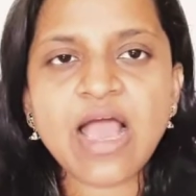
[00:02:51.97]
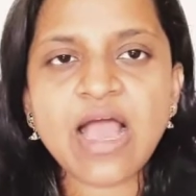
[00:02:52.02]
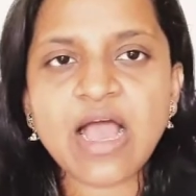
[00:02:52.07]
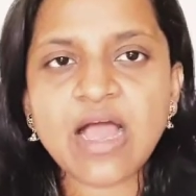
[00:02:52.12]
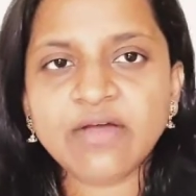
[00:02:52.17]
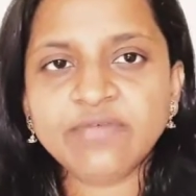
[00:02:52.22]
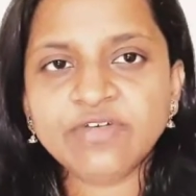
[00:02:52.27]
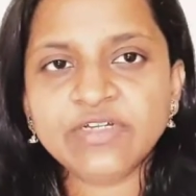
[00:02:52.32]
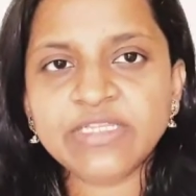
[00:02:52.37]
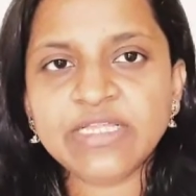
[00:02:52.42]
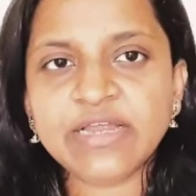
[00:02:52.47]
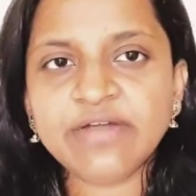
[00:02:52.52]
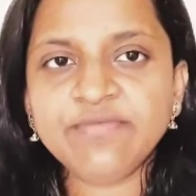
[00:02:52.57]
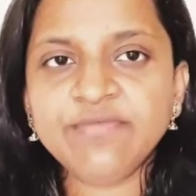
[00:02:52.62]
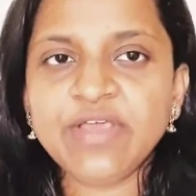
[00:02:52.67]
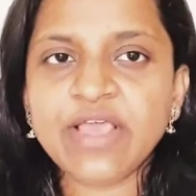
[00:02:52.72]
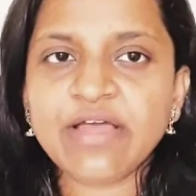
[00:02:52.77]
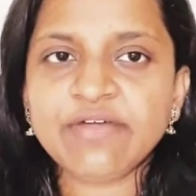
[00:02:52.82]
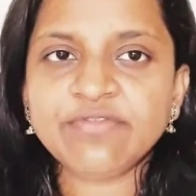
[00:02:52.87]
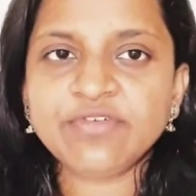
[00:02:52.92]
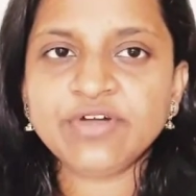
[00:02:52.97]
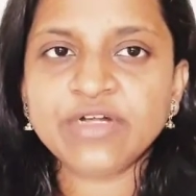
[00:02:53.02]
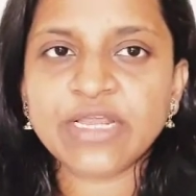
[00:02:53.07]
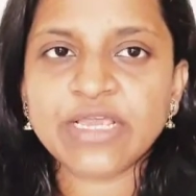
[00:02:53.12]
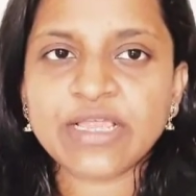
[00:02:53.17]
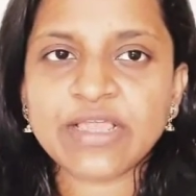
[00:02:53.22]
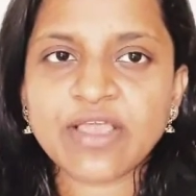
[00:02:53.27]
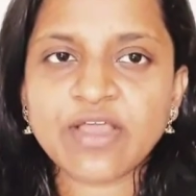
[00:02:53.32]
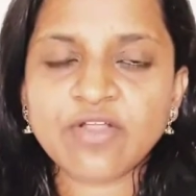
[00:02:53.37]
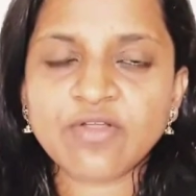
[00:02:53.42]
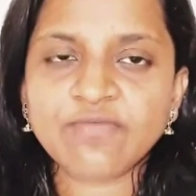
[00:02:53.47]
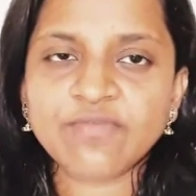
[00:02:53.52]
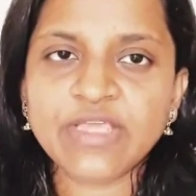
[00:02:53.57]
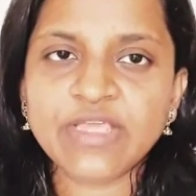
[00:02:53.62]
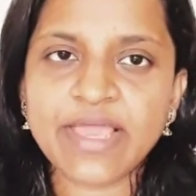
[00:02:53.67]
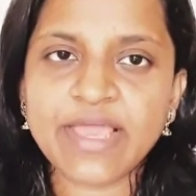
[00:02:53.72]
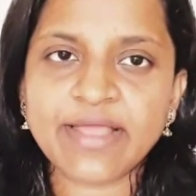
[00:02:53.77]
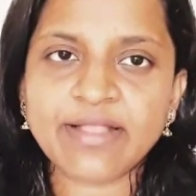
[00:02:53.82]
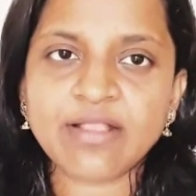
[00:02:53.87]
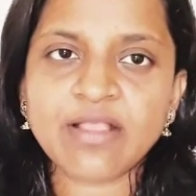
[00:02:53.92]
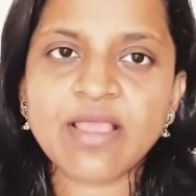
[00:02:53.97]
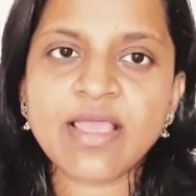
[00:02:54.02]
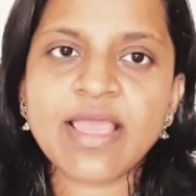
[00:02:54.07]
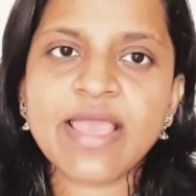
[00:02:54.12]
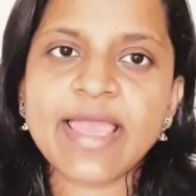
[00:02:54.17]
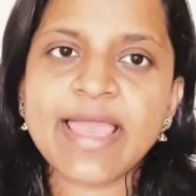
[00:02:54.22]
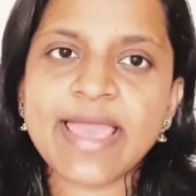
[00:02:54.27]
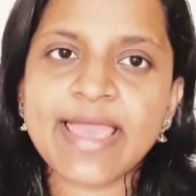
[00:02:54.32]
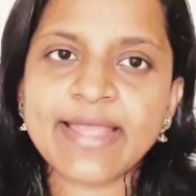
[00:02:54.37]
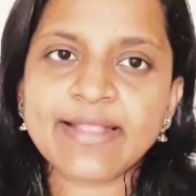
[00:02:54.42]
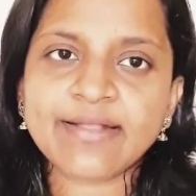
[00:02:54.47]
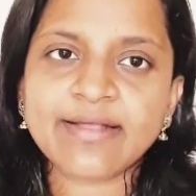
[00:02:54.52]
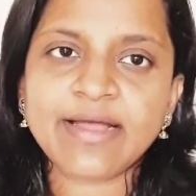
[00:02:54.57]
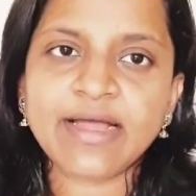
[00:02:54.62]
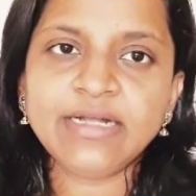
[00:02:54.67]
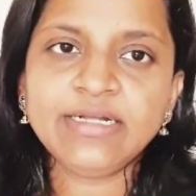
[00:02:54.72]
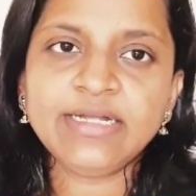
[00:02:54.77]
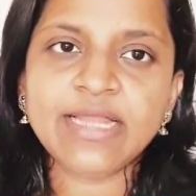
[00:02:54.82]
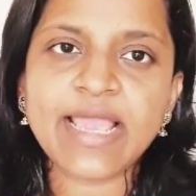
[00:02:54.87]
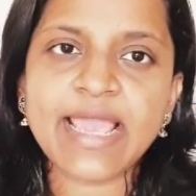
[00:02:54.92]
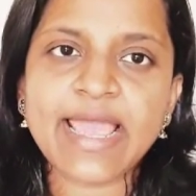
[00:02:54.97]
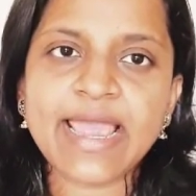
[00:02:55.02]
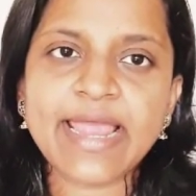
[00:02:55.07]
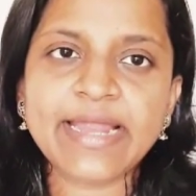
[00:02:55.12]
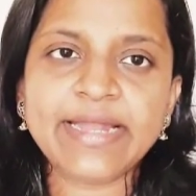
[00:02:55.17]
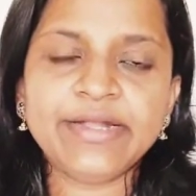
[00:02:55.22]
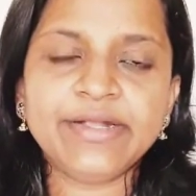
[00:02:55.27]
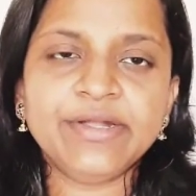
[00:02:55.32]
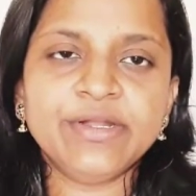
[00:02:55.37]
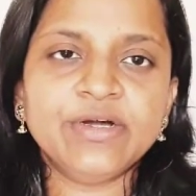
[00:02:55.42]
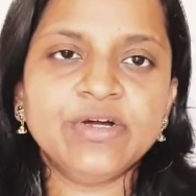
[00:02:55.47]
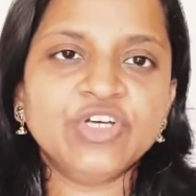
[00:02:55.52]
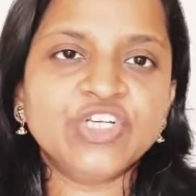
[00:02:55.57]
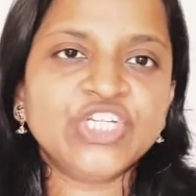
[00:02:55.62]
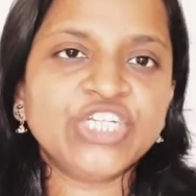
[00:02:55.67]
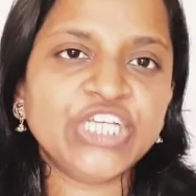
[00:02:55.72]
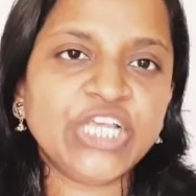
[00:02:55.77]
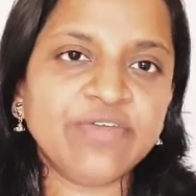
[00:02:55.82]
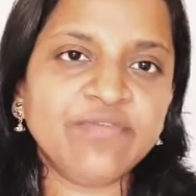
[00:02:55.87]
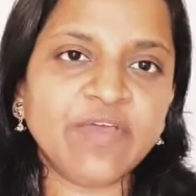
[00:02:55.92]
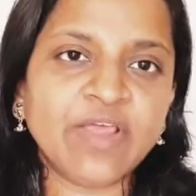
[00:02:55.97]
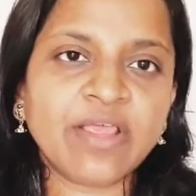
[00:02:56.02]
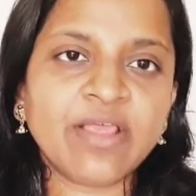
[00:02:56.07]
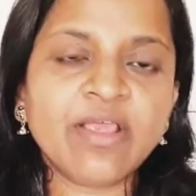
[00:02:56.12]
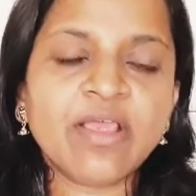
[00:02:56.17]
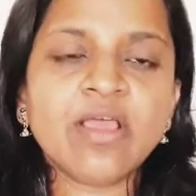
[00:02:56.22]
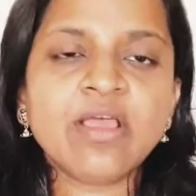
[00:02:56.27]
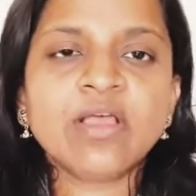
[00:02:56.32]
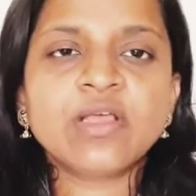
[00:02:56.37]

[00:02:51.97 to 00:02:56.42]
After that, we have to take care of the haircut and shaving.